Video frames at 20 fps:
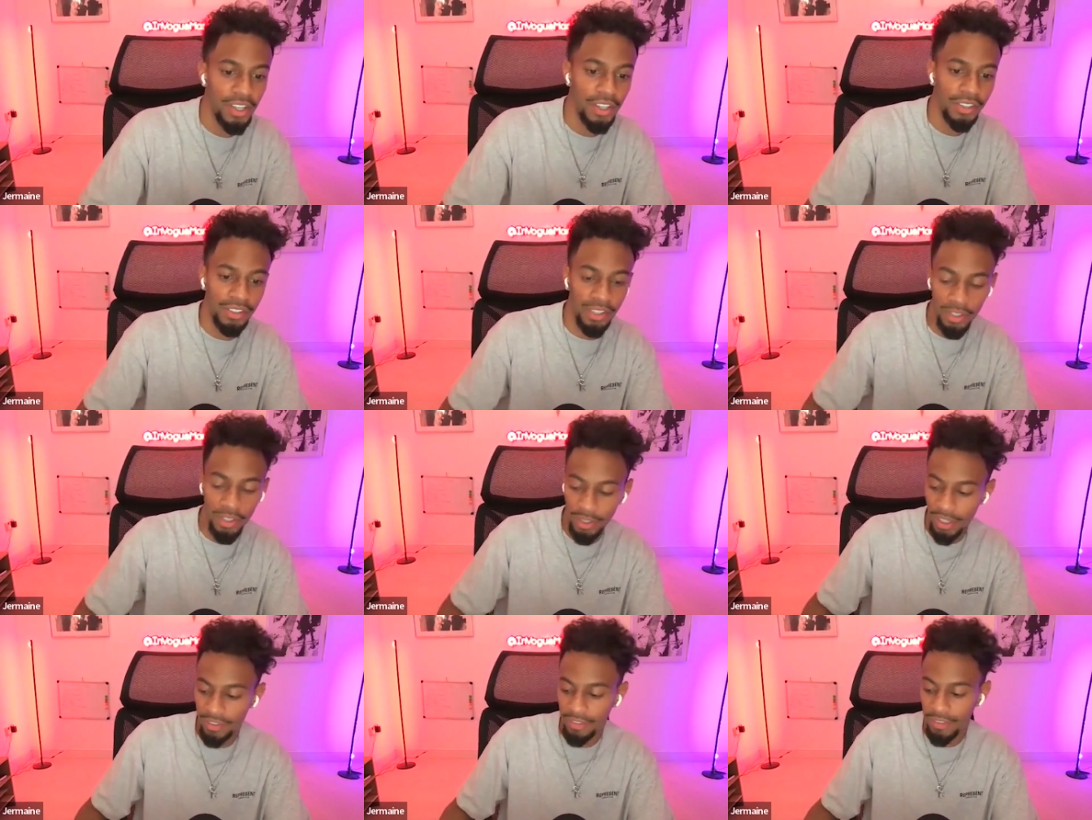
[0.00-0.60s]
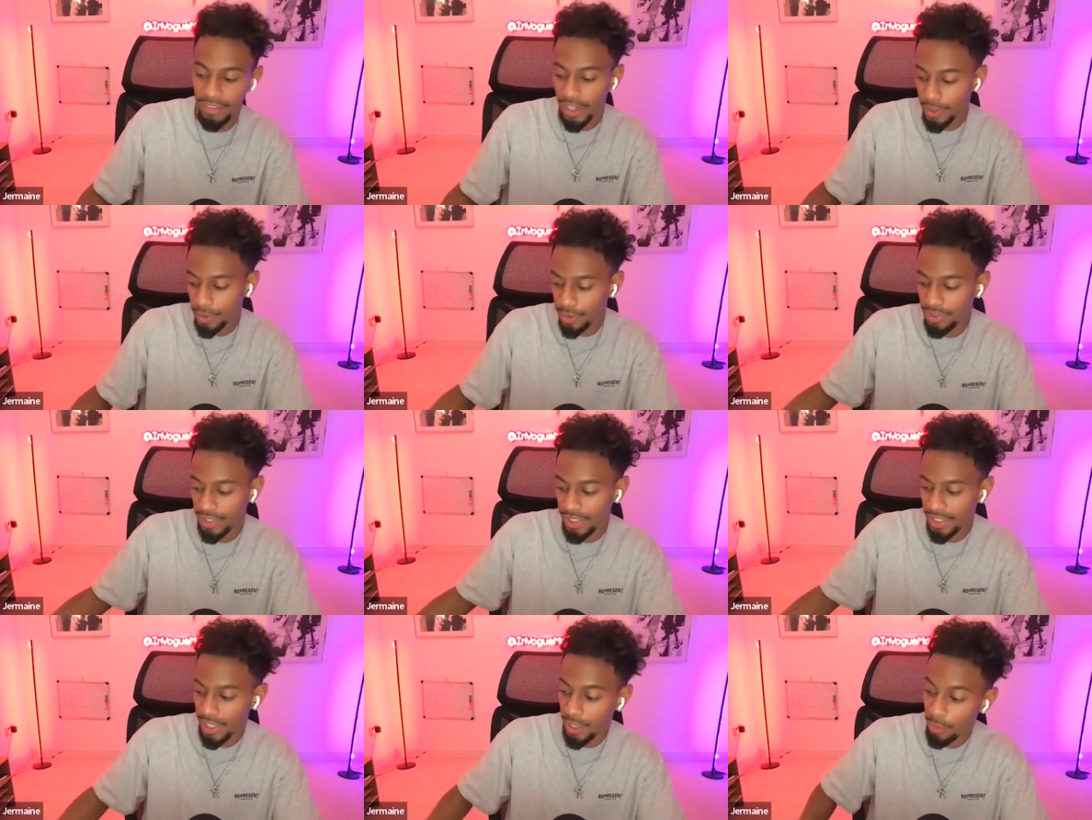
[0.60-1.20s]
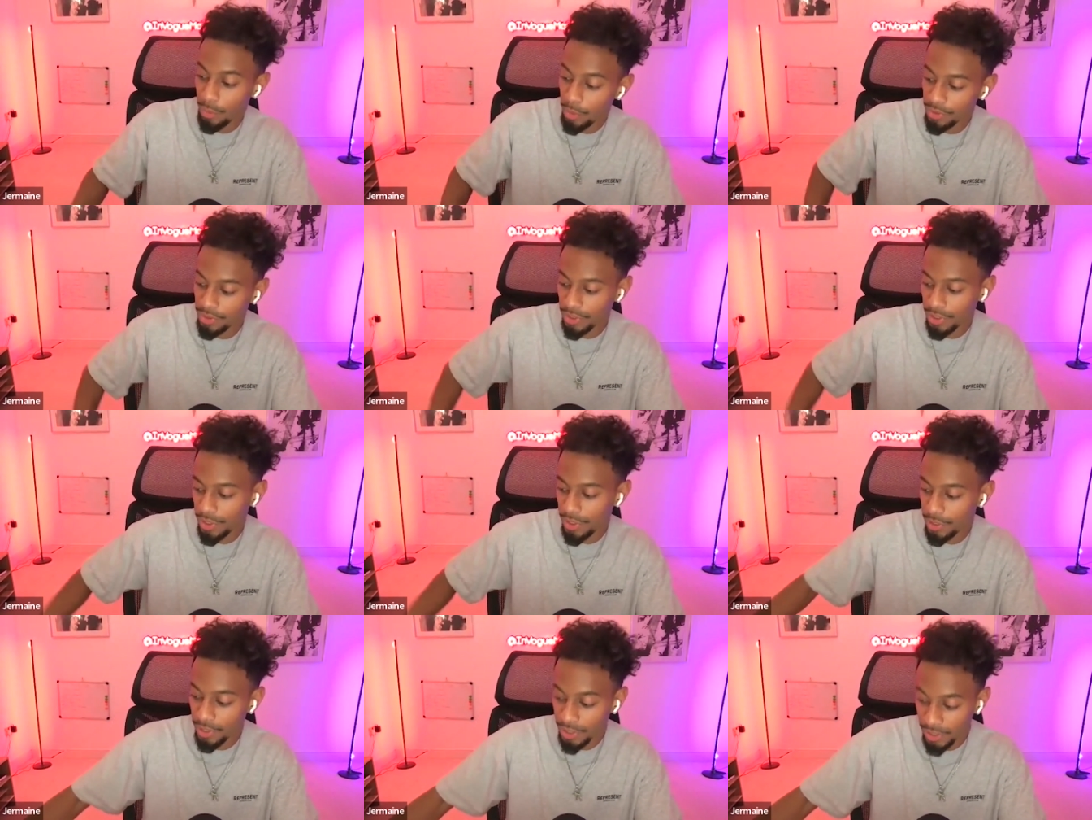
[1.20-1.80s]
So if I could see that I wasn't
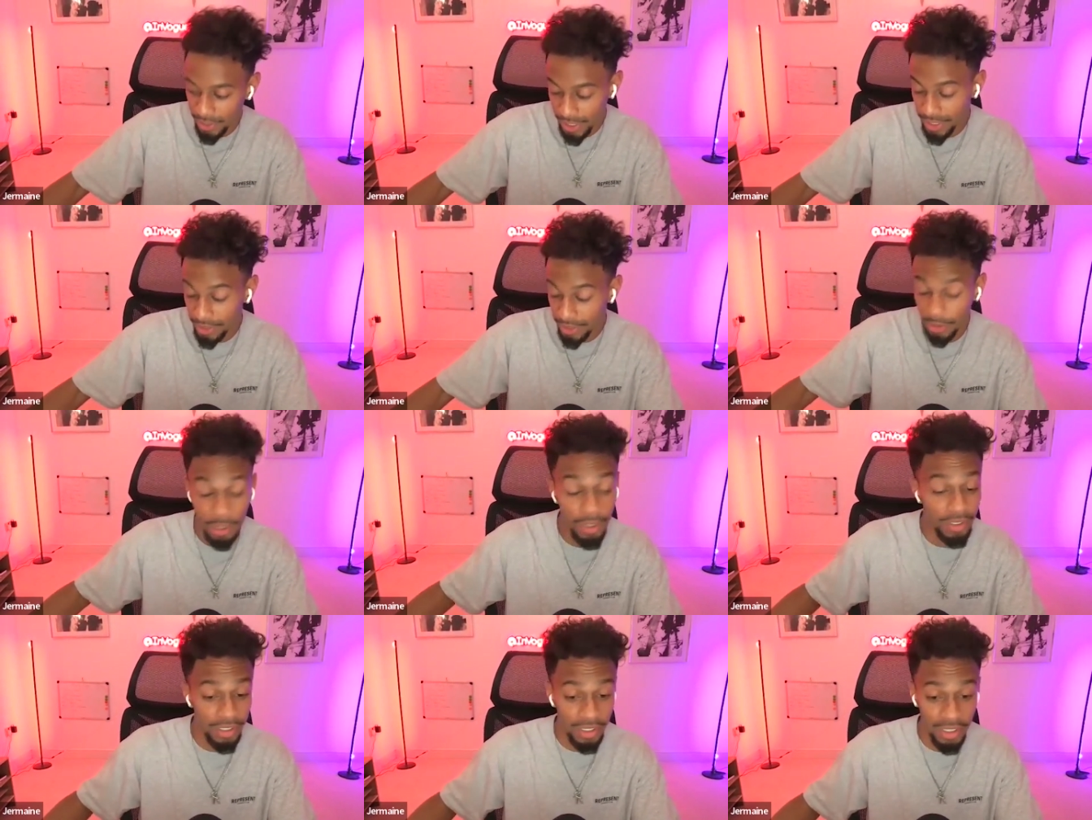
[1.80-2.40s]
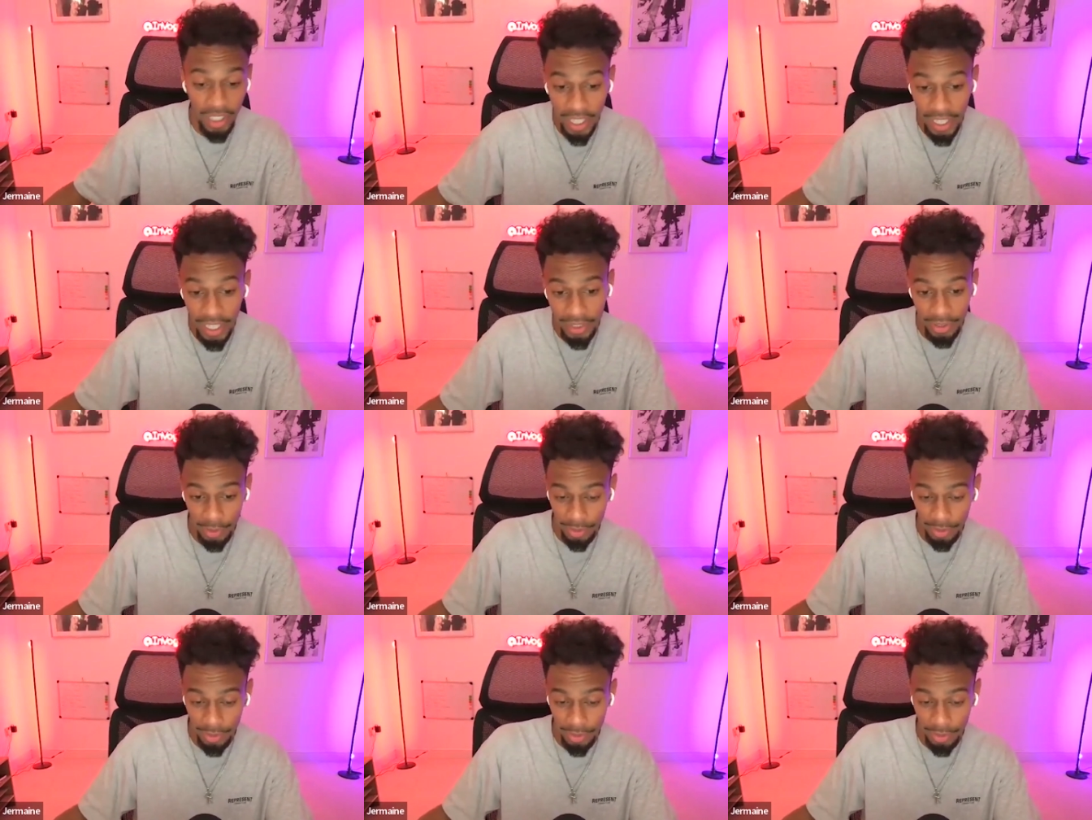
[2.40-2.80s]
closing clients,